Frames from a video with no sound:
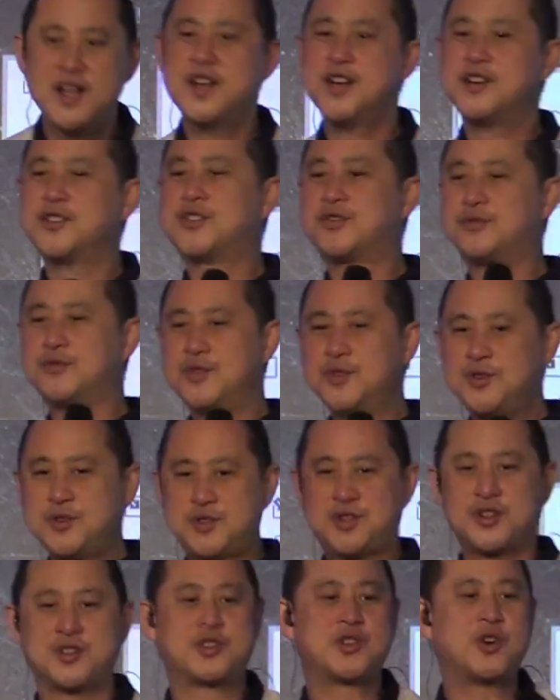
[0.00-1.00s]
through
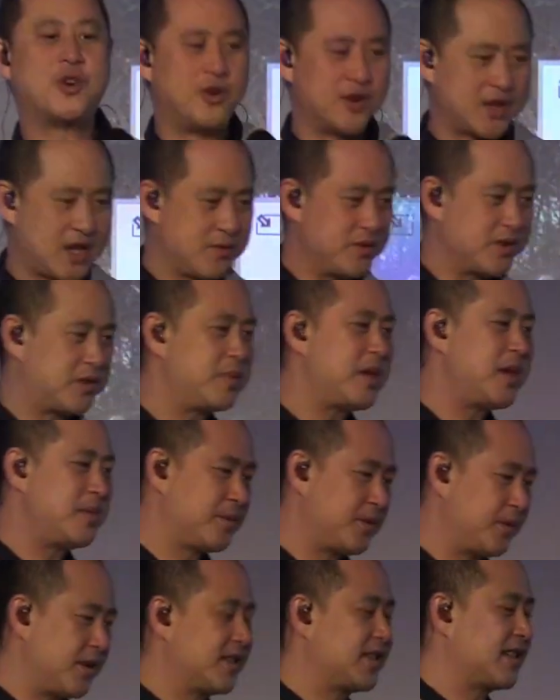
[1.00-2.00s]
to talking with
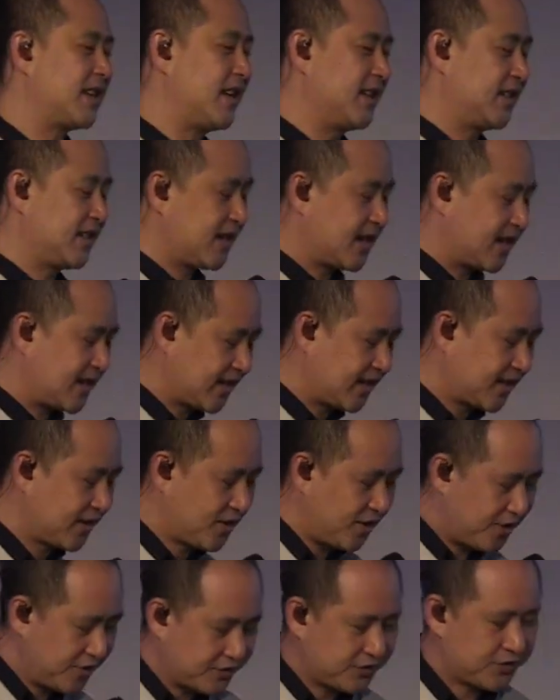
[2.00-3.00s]
people as they
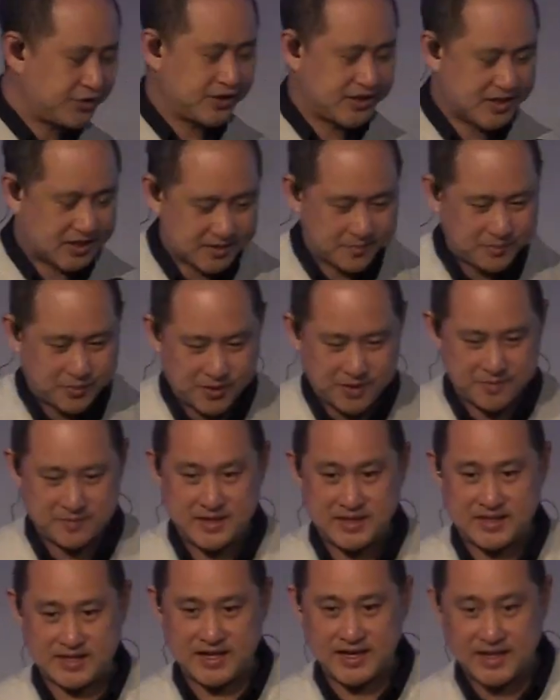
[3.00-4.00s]
go through
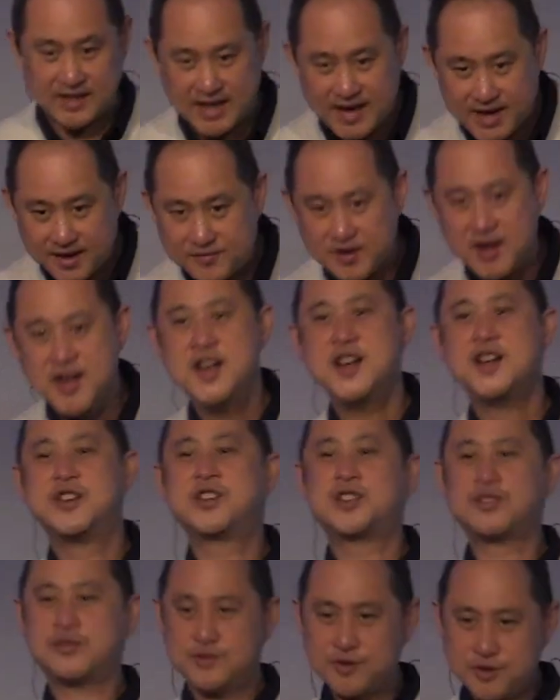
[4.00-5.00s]
disappointments in life,
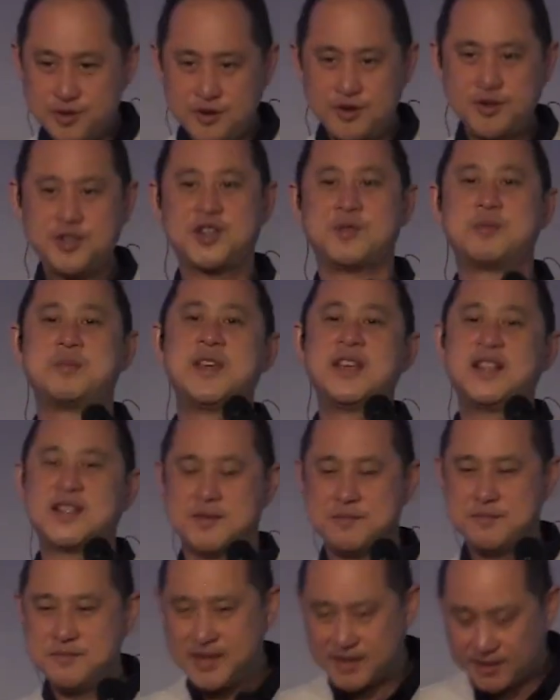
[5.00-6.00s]
through to being the
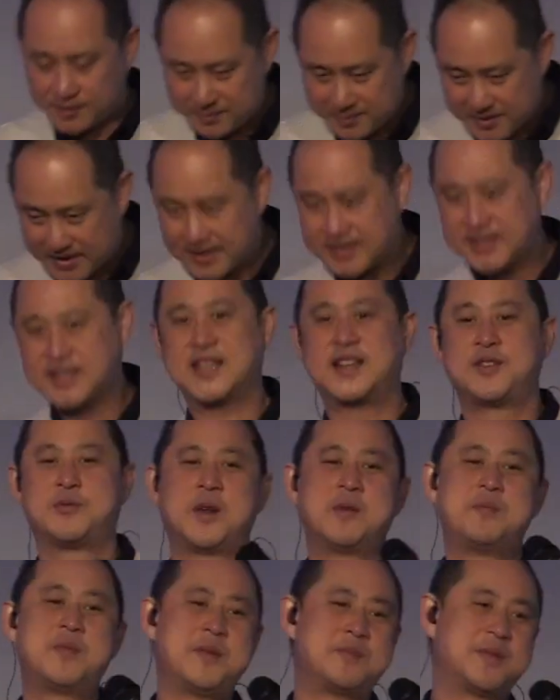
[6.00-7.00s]
middle person
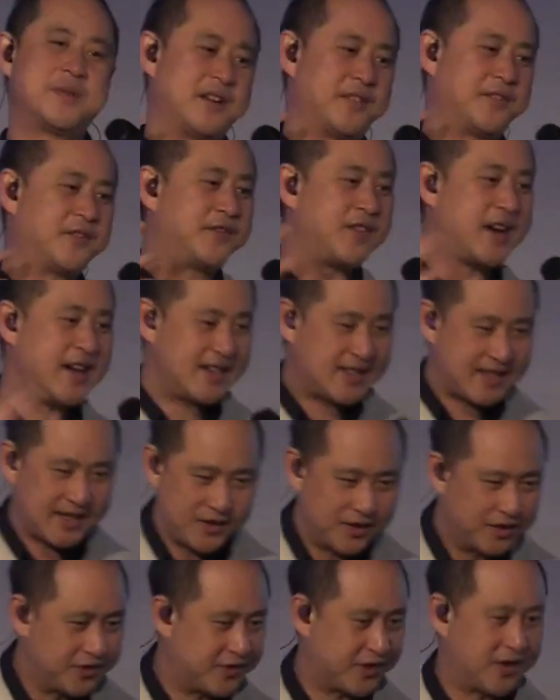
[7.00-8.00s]
when people are fighting
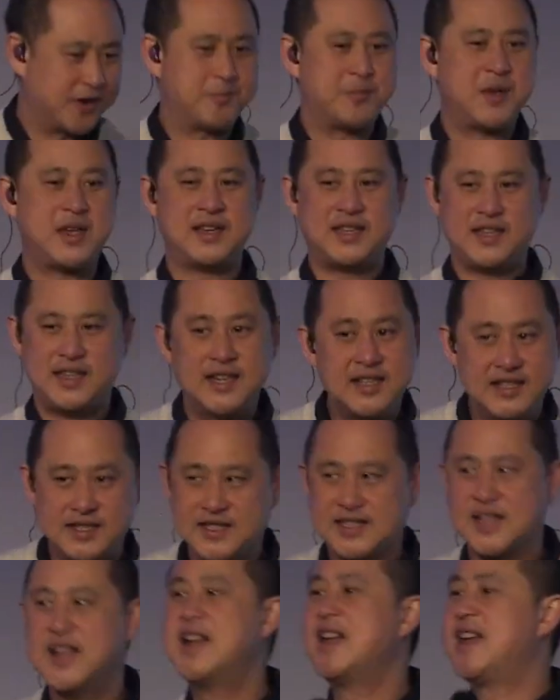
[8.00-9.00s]
over
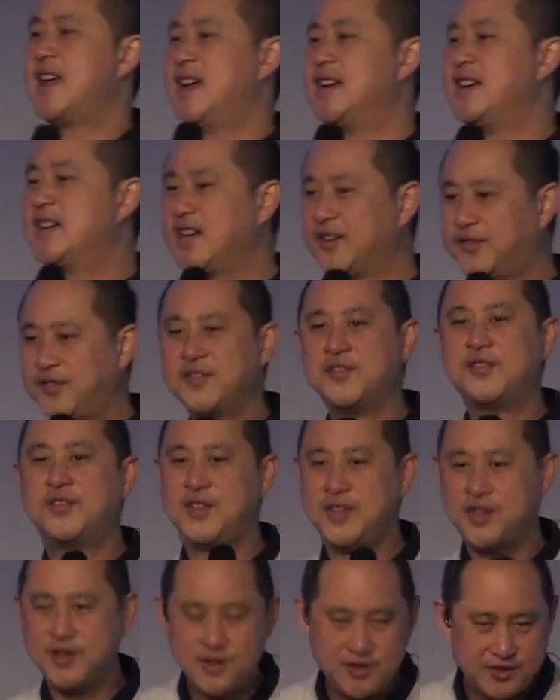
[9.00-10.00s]
opinions and different
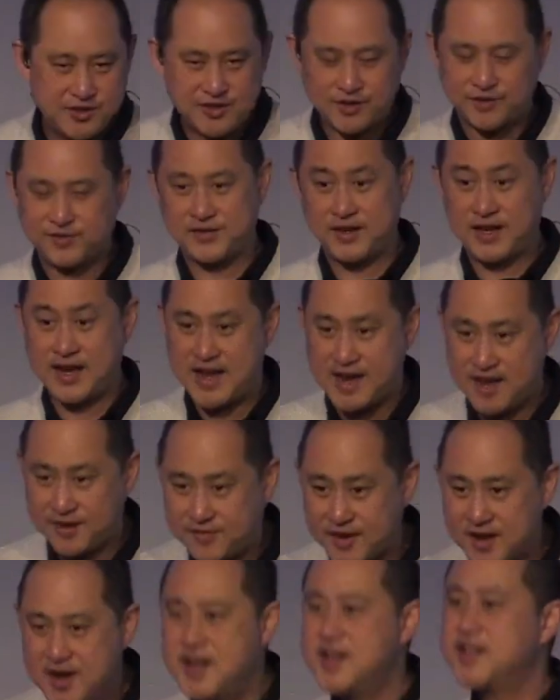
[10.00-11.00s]
views of
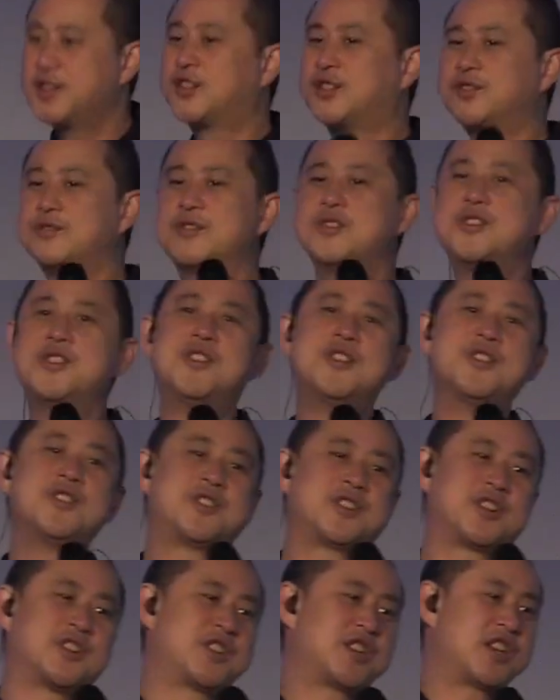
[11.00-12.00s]
life, through
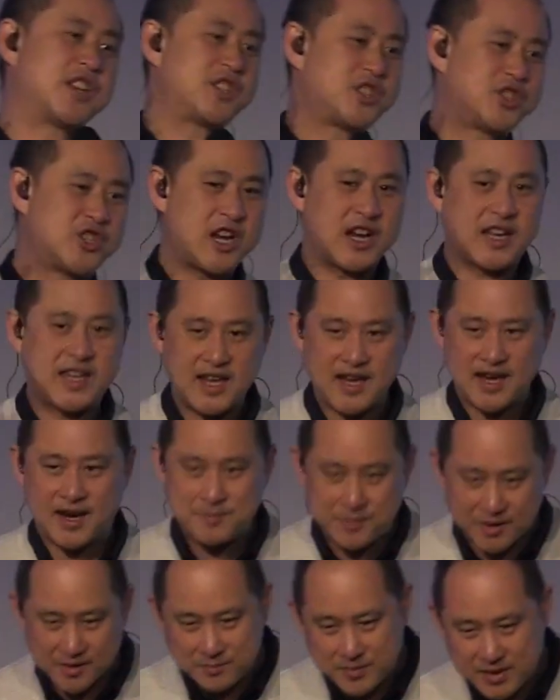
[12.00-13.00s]
to just checking up
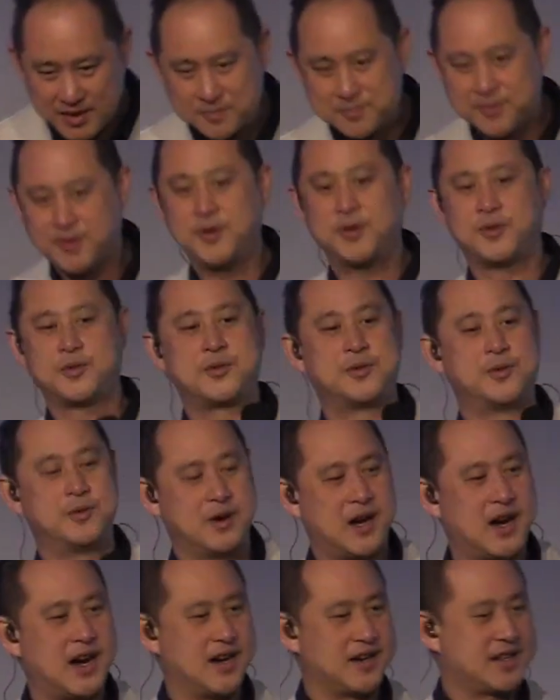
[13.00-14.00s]
on people who
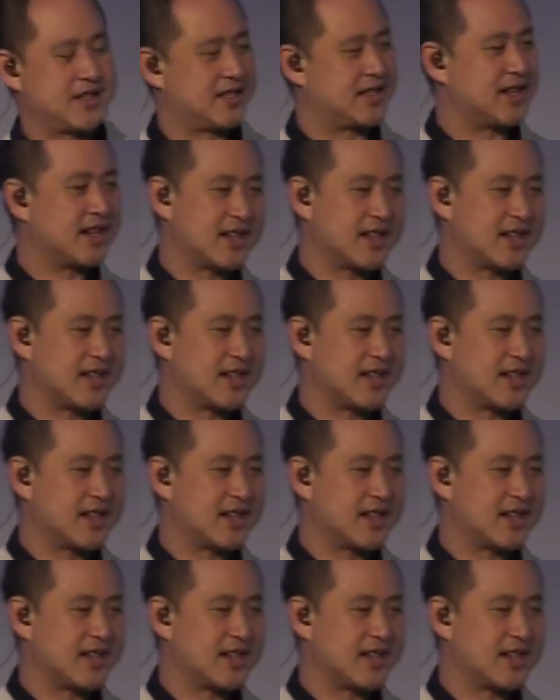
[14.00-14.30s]
are stuck